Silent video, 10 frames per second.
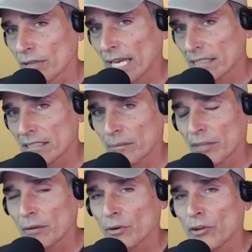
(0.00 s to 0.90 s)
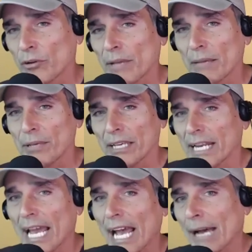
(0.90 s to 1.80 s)
Yeah. That's something where there may be
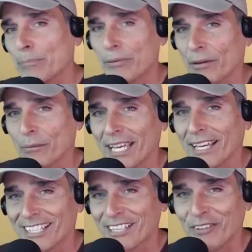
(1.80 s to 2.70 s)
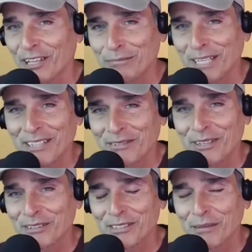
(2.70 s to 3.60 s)
an app that we could develop down the
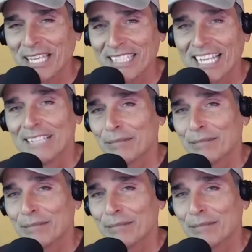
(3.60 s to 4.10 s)
road or something like that.